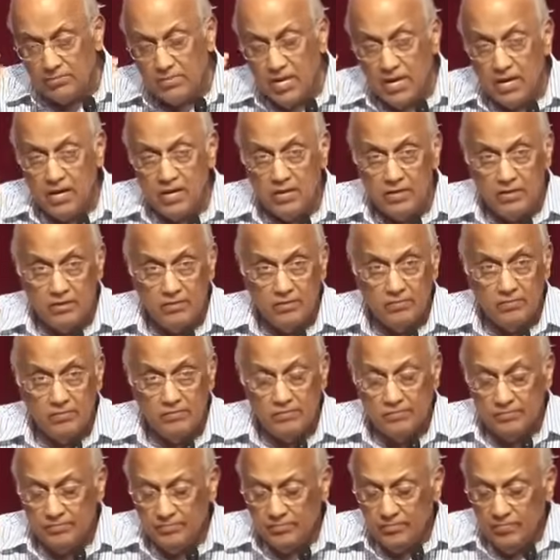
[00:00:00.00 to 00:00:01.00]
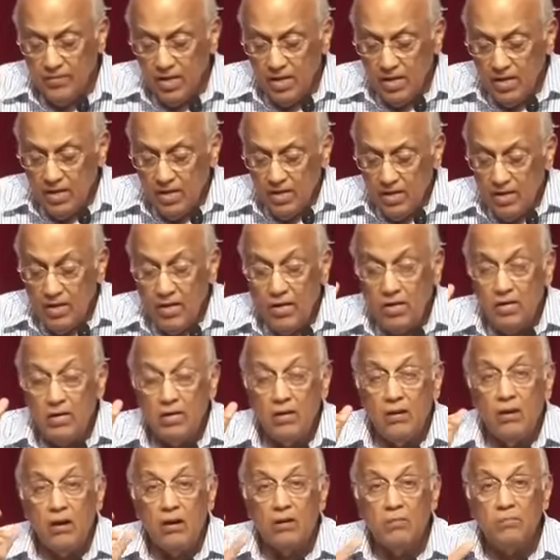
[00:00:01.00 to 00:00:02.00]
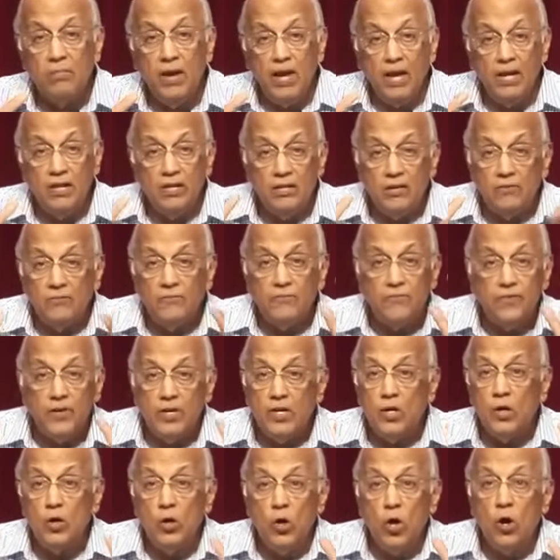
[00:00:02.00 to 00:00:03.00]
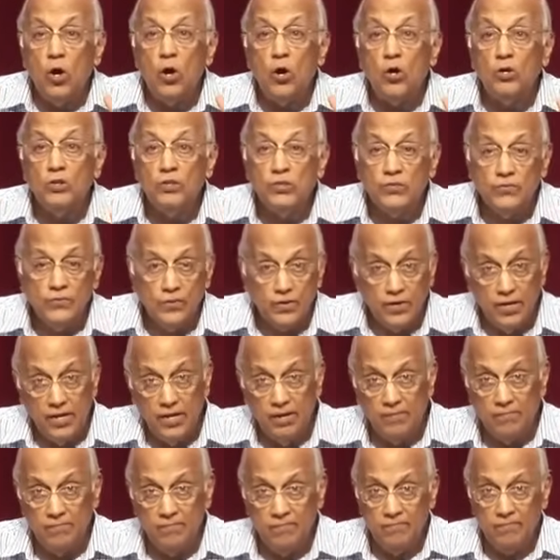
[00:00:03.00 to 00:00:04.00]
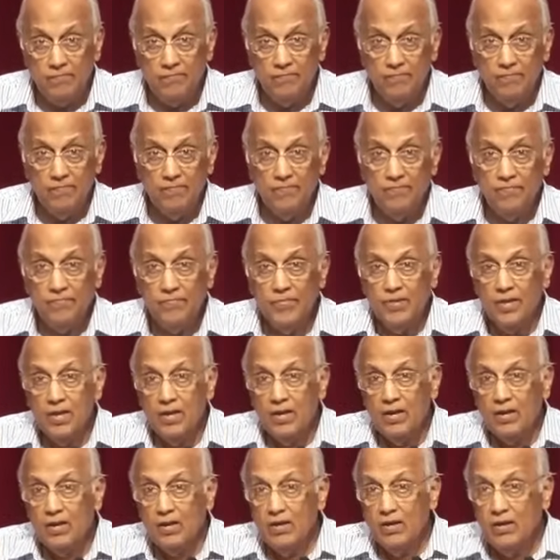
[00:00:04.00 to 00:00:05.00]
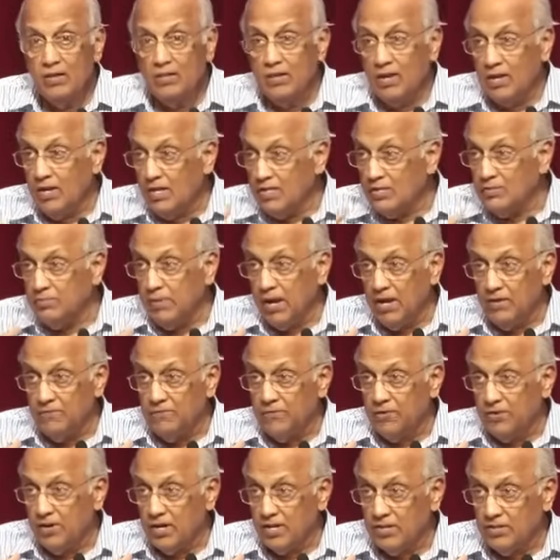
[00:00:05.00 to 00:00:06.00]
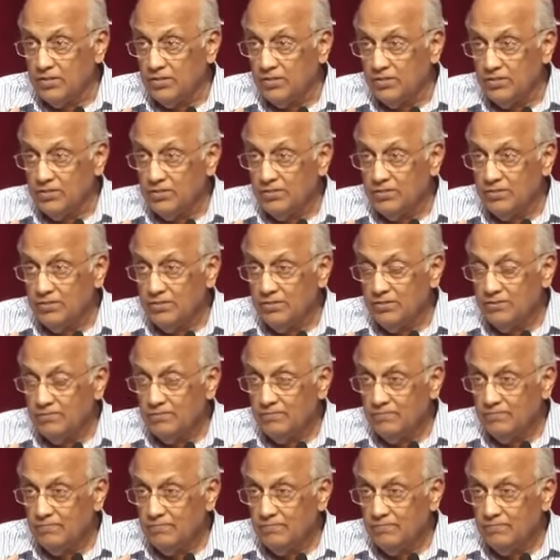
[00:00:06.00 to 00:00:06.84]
a man, he did not make different laws for him than he's made for us.